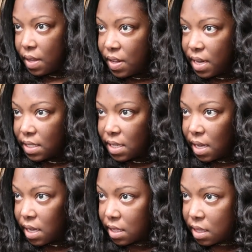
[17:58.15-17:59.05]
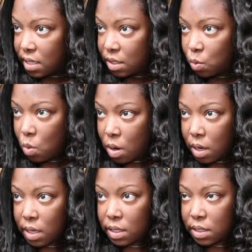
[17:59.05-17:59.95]
Then I take this
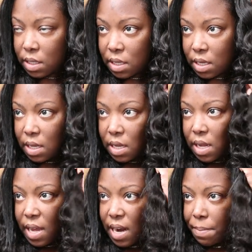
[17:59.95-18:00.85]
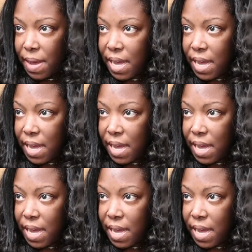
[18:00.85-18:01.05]
wand now